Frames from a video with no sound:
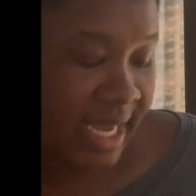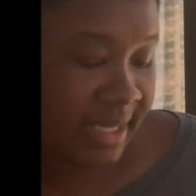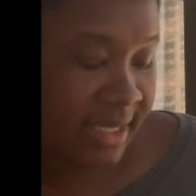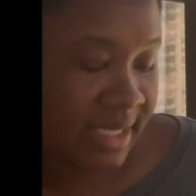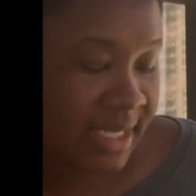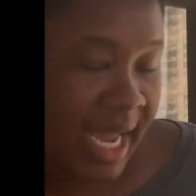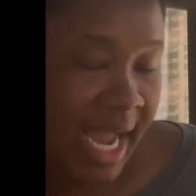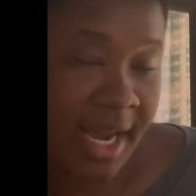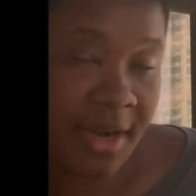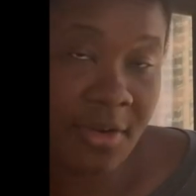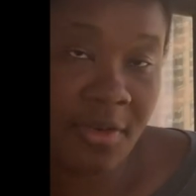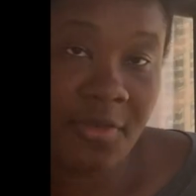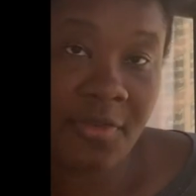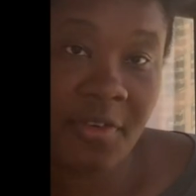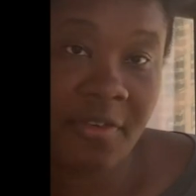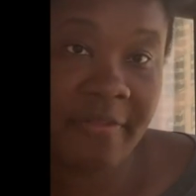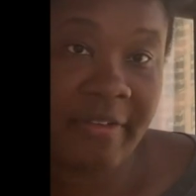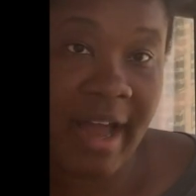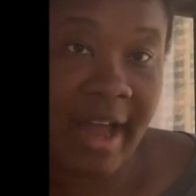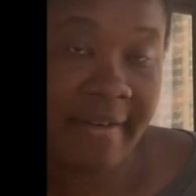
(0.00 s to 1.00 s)
And Tidal
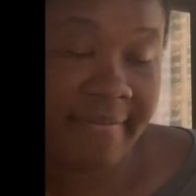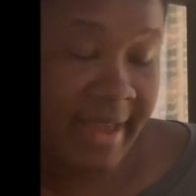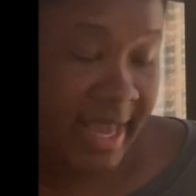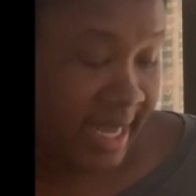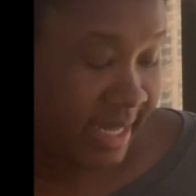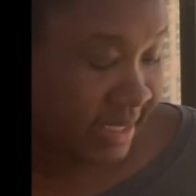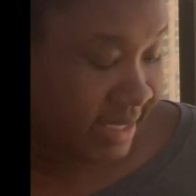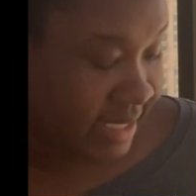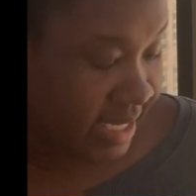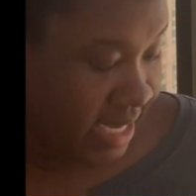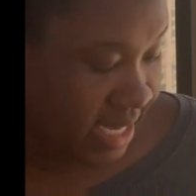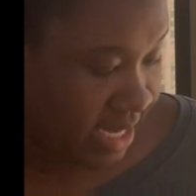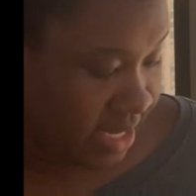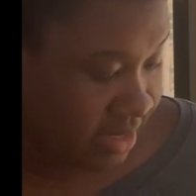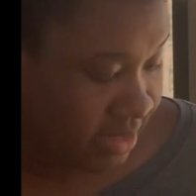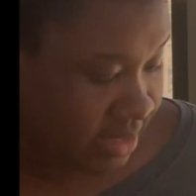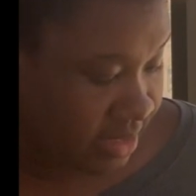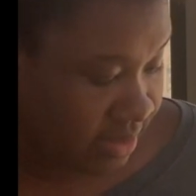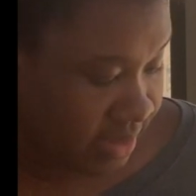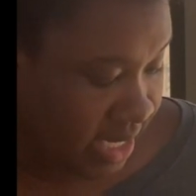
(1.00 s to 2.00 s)
for
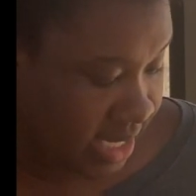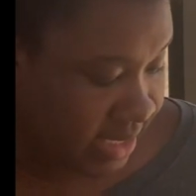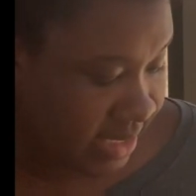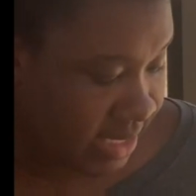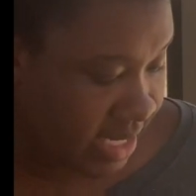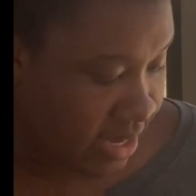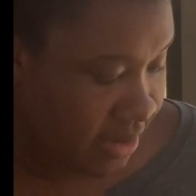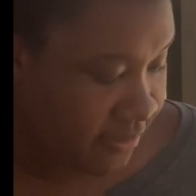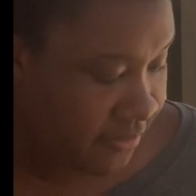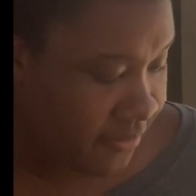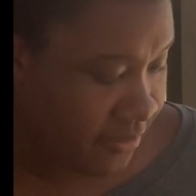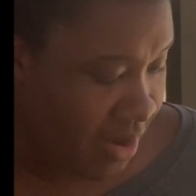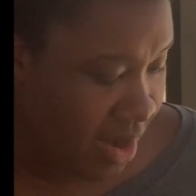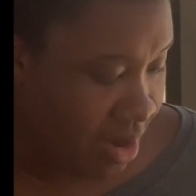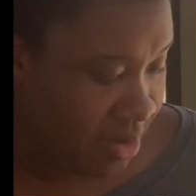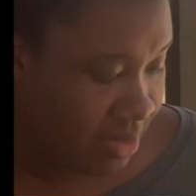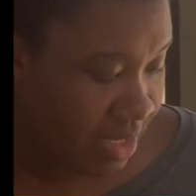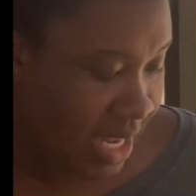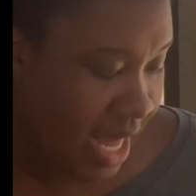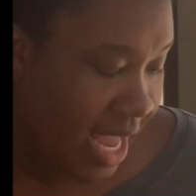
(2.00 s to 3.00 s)
$5.18. So that's it for
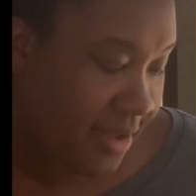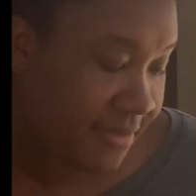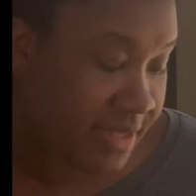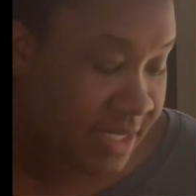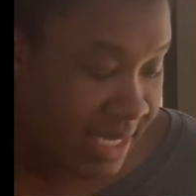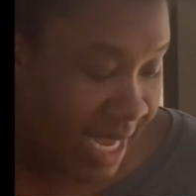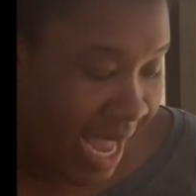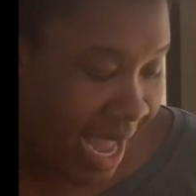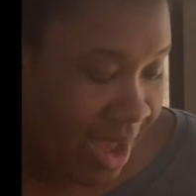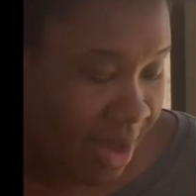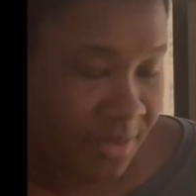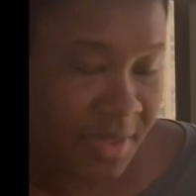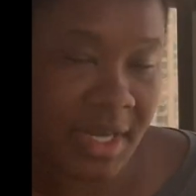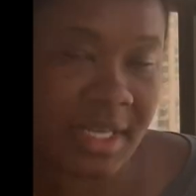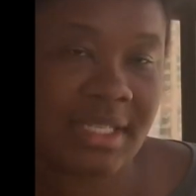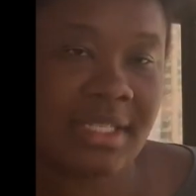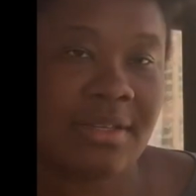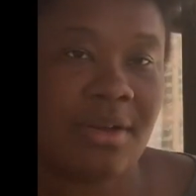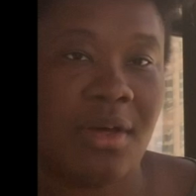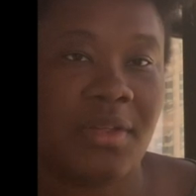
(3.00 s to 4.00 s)
our lifestyle.
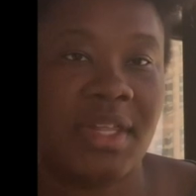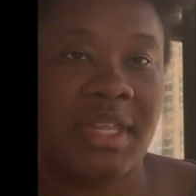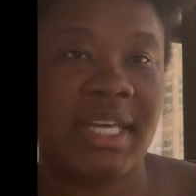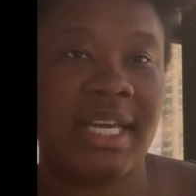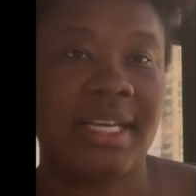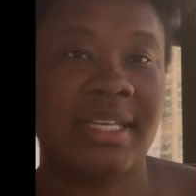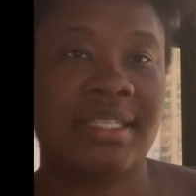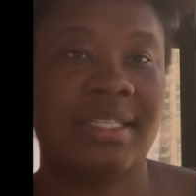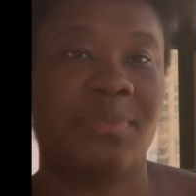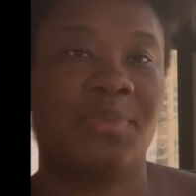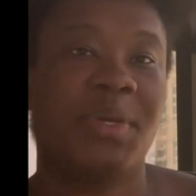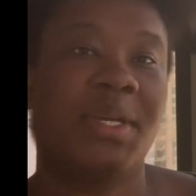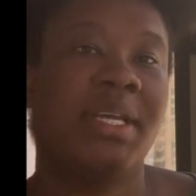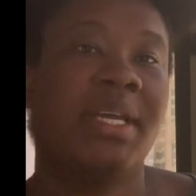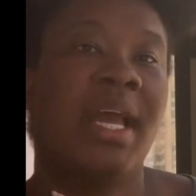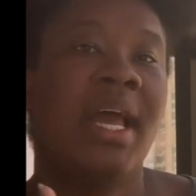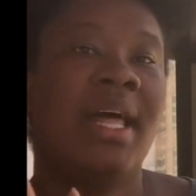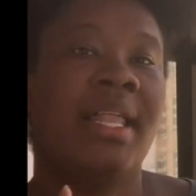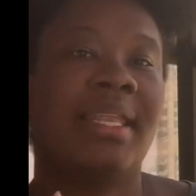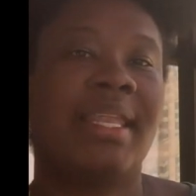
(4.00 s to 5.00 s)
That's all the things that
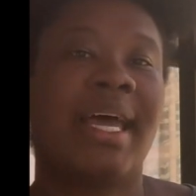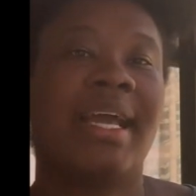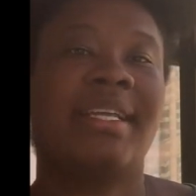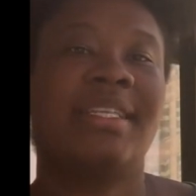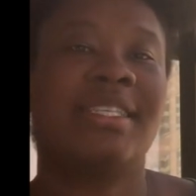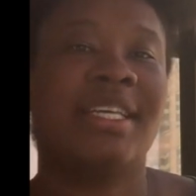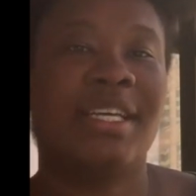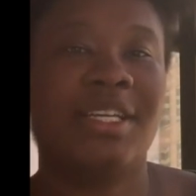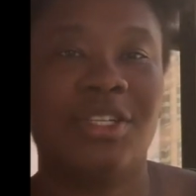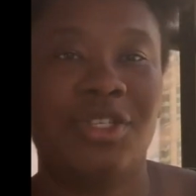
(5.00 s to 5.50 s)
we like to